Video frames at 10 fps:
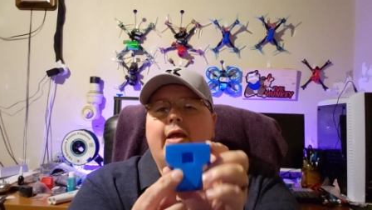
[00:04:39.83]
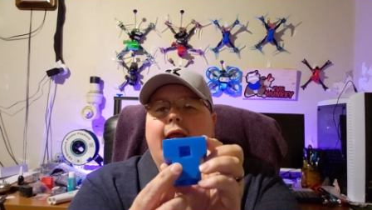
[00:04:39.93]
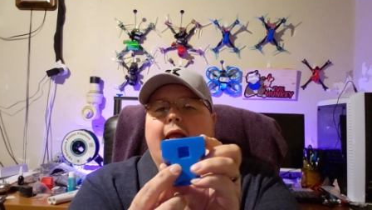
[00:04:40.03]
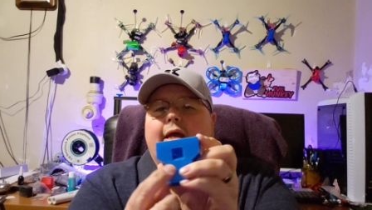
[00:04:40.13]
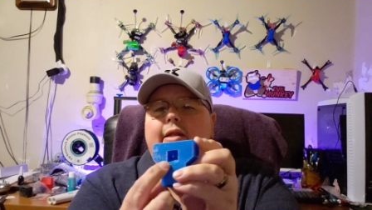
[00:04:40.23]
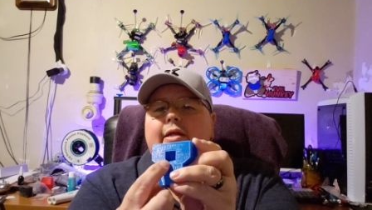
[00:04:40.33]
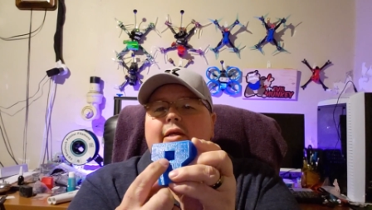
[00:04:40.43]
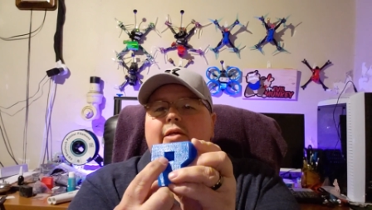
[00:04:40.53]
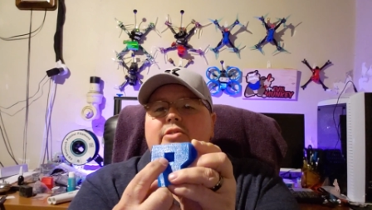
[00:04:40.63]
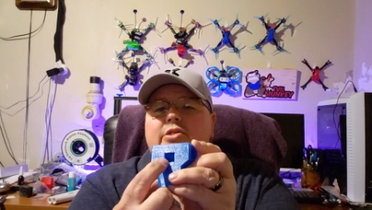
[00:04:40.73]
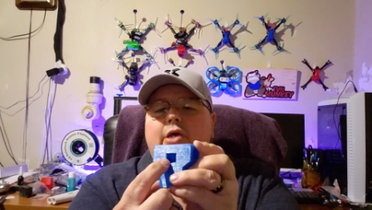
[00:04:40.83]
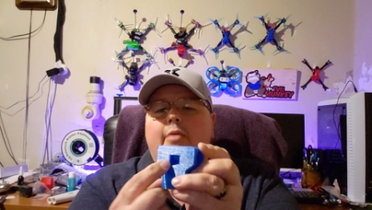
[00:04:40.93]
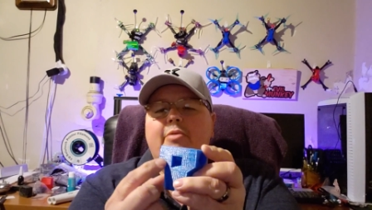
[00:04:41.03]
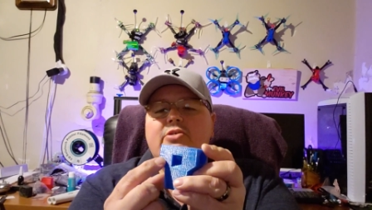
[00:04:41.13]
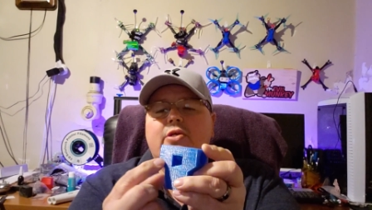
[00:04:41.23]
and it's
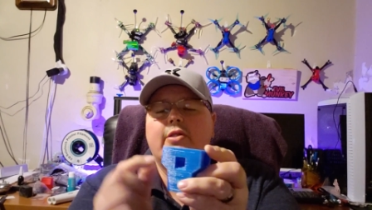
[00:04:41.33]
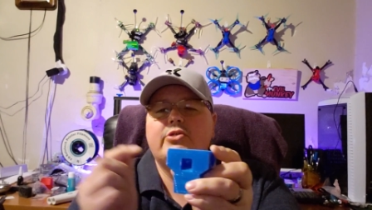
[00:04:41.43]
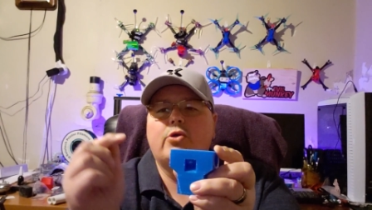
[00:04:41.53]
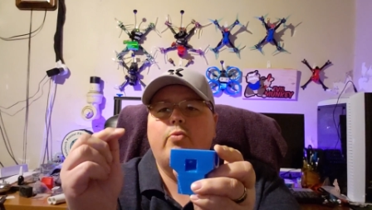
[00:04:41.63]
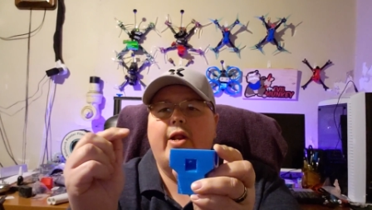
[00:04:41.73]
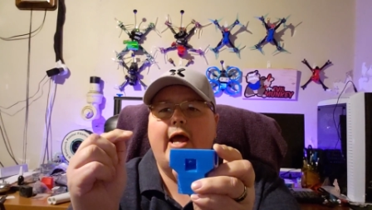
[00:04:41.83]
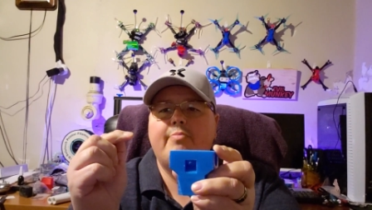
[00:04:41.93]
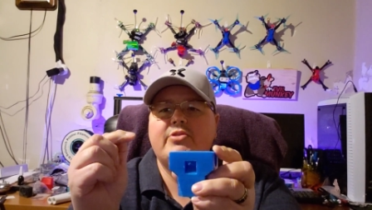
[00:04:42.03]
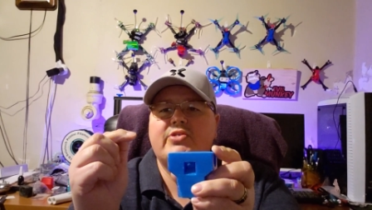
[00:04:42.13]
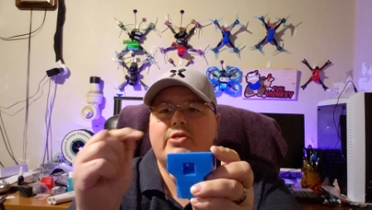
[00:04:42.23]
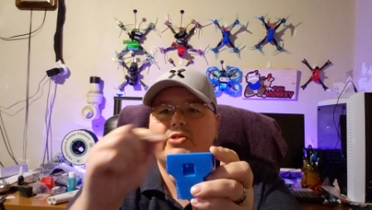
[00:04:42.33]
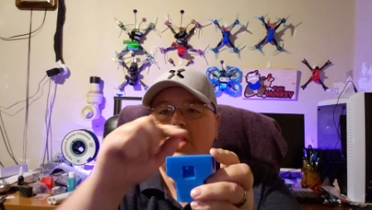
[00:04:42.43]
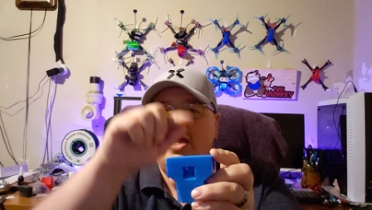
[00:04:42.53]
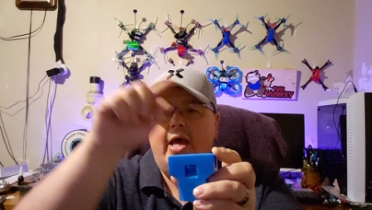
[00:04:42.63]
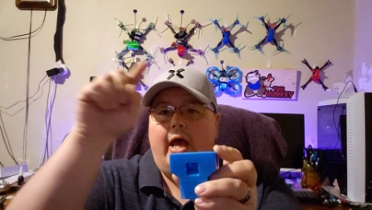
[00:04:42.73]
basically, so what happens is,
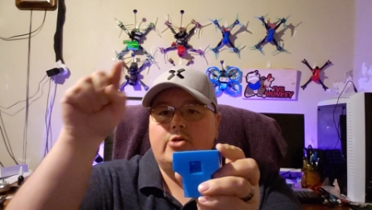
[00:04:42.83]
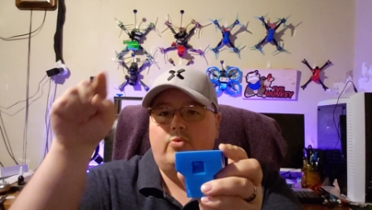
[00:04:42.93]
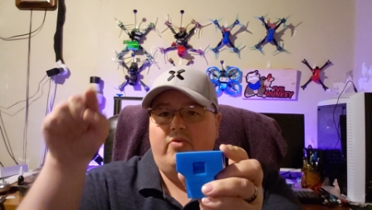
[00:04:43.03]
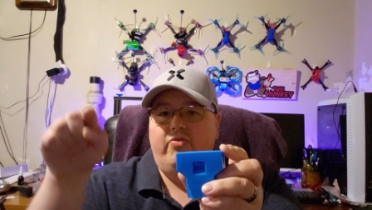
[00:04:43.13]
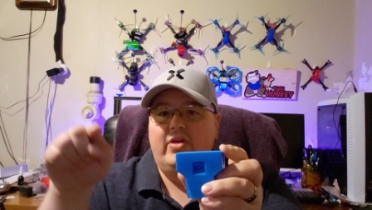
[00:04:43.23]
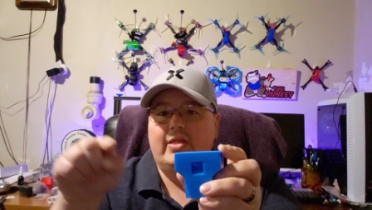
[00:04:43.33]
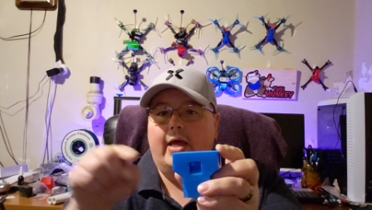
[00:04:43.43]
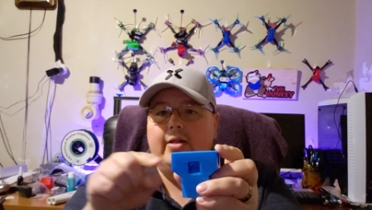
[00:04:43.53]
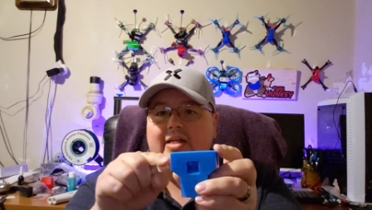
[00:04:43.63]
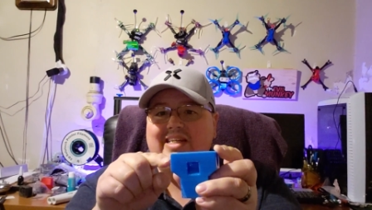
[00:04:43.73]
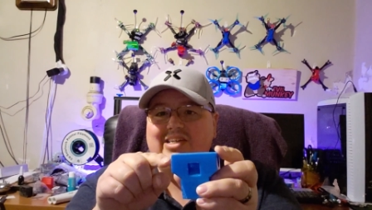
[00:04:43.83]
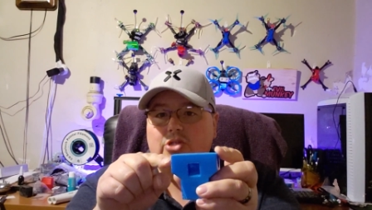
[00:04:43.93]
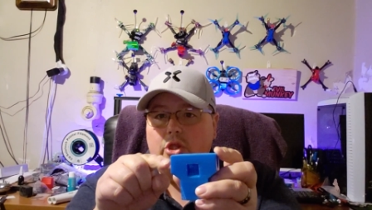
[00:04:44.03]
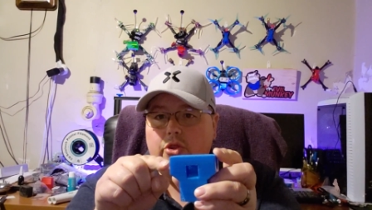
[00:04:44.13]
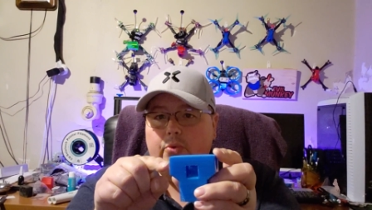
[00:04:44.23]
as we feed the LEDs
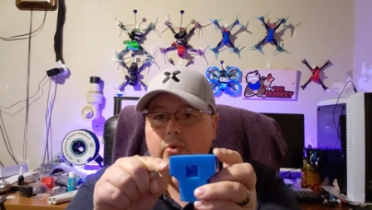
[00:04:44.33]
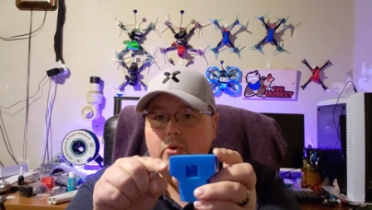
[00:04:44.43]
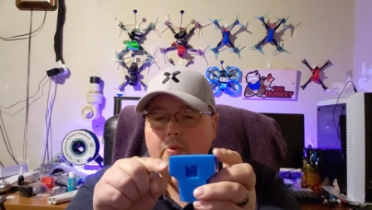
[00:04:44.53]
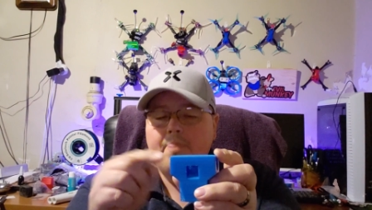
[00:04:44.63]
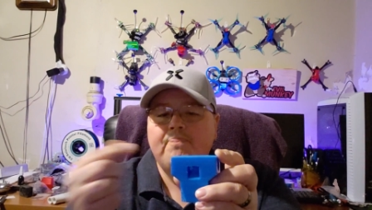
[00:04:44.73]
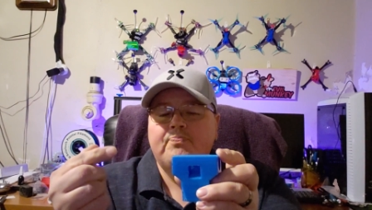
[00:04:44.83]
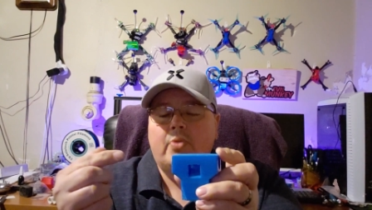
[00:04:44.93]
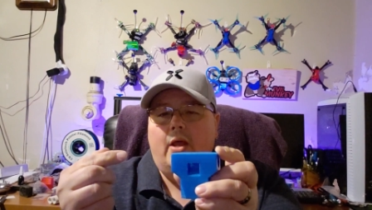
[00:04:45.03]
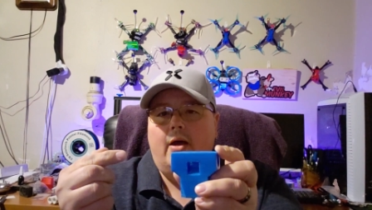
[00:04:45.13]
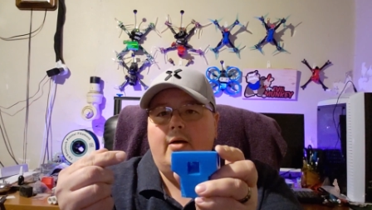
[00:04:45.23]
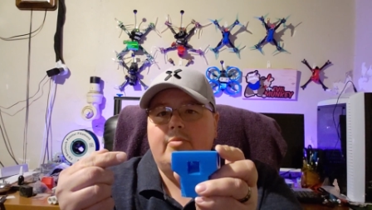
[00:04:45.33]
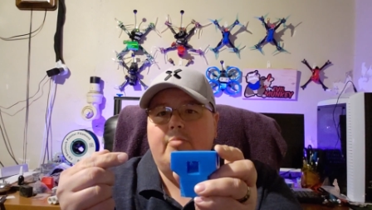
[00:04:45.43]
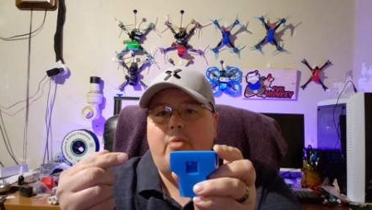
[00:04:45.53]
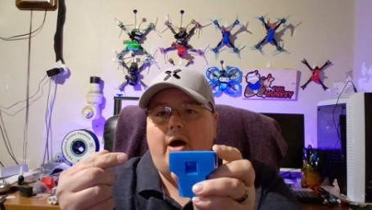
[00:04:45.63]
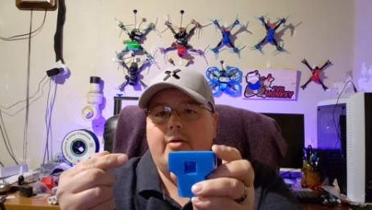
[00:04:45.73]
through the
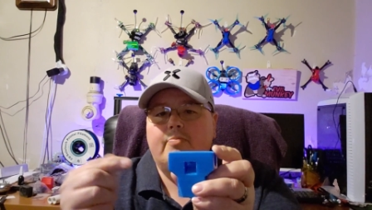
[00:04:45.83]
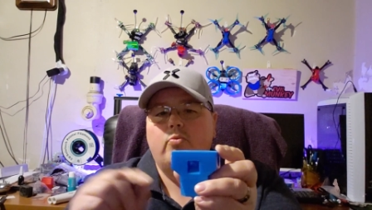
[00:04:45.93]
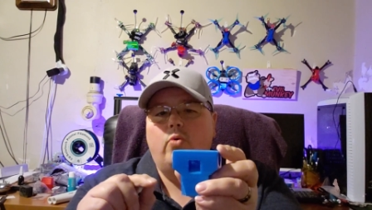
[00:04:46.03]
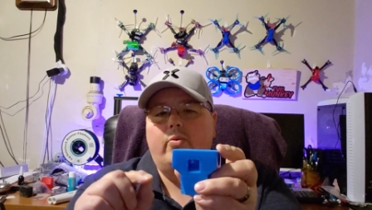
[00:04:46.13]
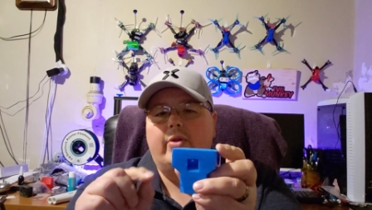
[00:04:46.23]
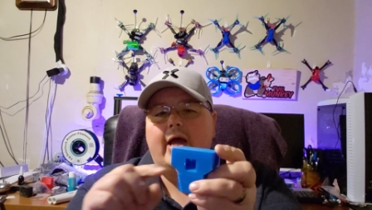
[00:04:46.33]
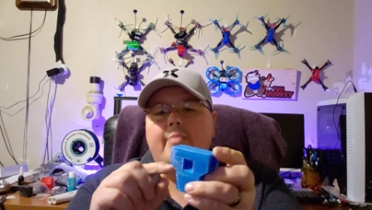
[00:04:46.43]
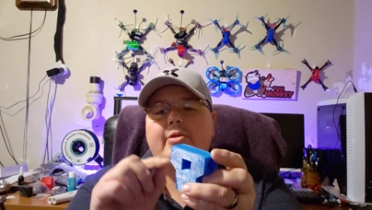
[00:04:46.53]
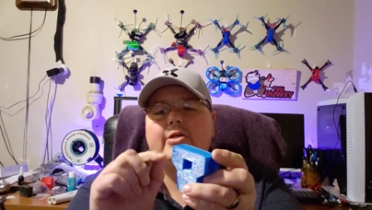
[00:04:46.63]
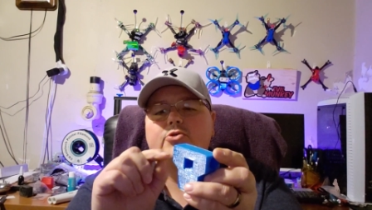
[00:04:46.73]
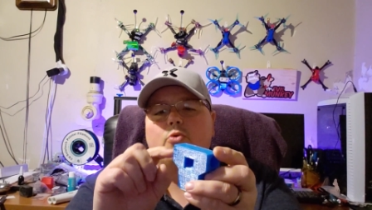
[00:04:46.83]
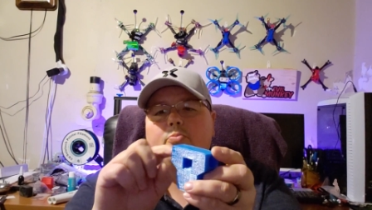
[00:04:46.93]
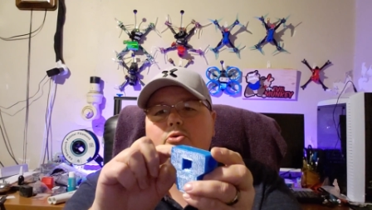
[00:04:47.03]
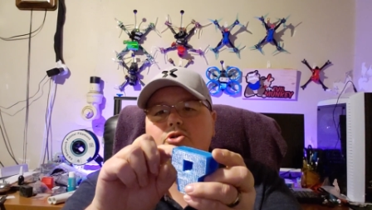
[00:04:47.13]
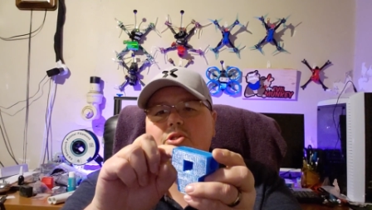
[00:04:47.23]
bottom, what will happen is we'll
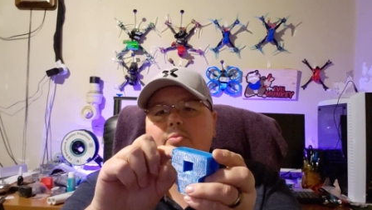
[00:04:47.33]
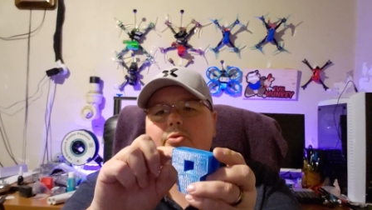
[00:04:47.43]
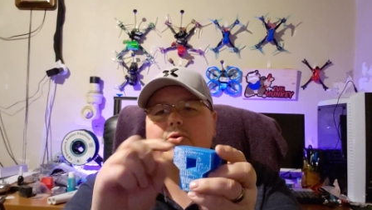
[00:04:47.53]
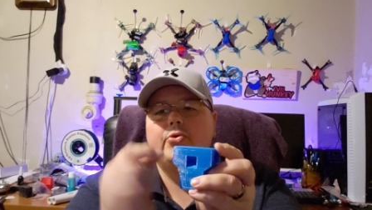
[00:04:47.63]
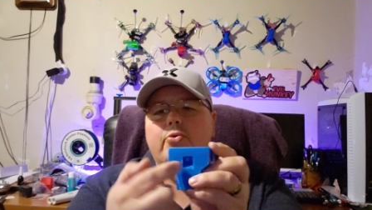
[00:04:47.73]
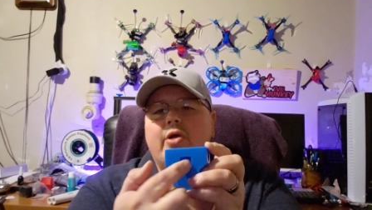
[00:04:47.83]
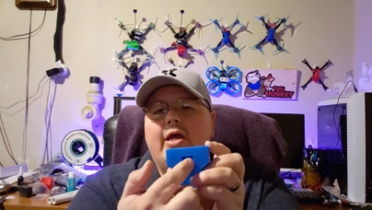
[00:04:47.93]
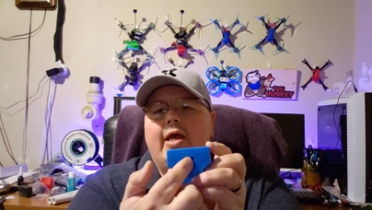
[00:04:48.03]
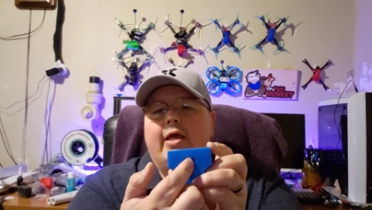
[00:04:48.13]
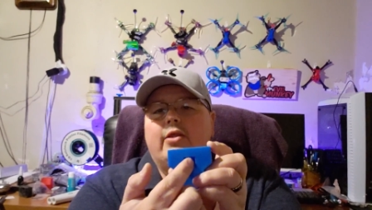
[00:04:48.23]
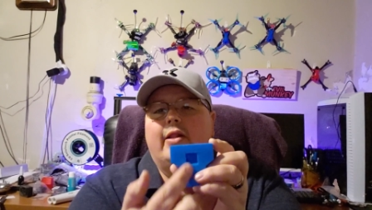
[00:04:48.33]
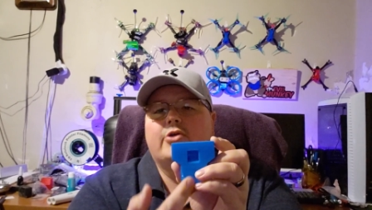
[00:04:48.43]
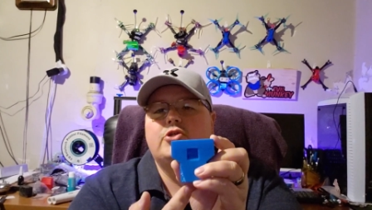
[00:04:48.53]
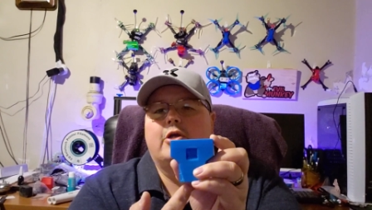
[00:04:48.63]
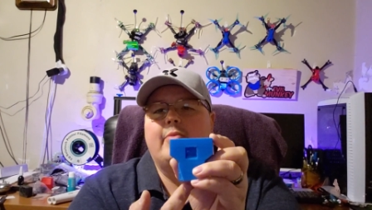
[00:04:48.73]
push them through, and they'll
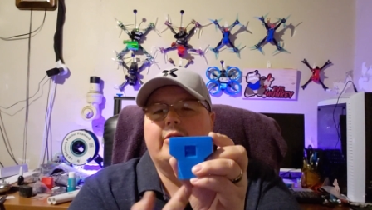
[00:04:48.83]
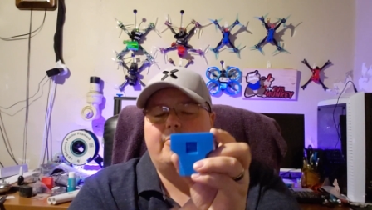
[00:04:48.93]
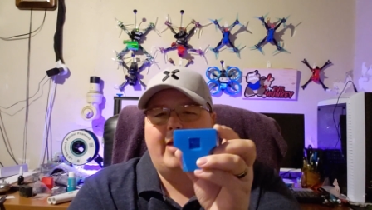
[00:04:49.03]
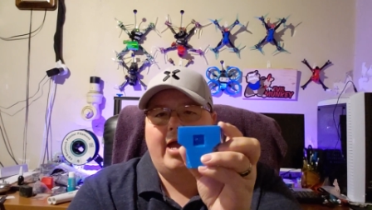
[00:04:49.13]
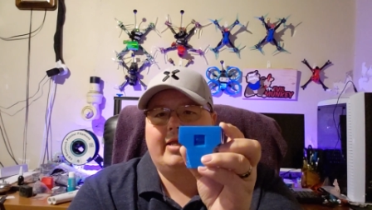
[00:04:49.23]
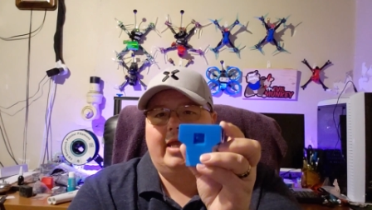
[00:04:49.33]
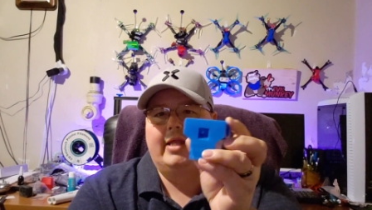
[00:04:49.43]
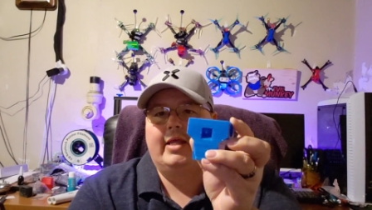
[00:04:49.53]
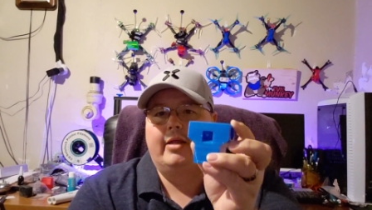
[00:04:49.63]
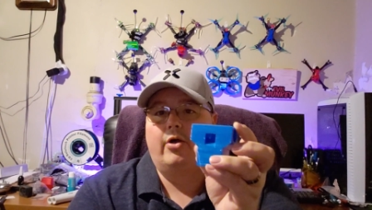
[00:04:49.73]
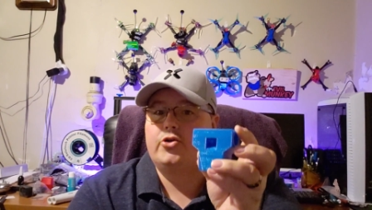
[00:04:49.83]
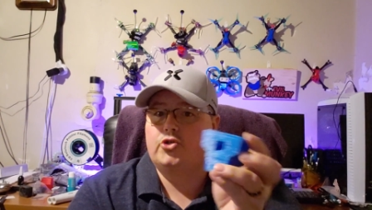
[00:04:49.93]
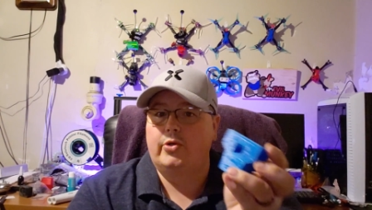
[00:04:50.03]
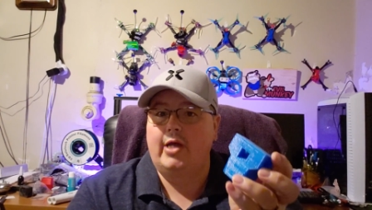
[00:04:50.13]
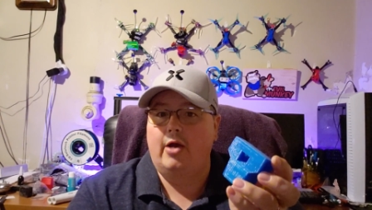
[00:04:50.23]
actually come out the back, and then I'll
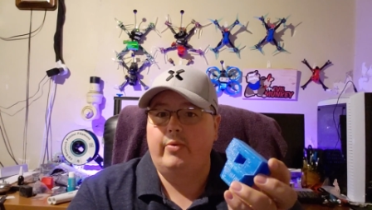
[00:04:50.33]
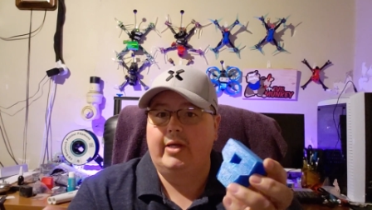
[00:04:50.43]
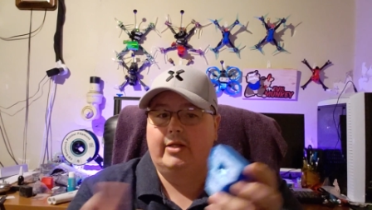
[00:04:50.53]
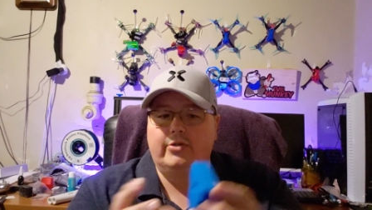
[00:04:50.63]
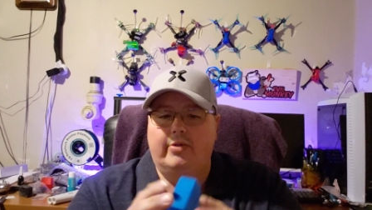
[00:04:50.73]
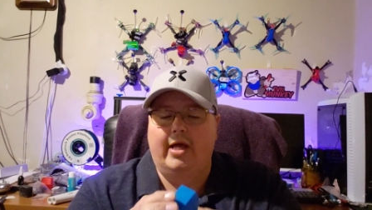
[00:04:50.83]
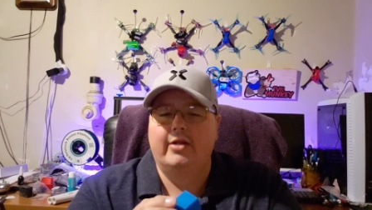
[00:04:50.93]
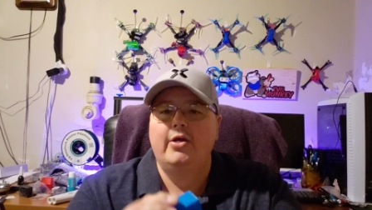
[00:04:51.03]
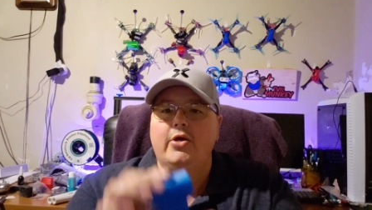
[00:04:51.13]
show you how we do that.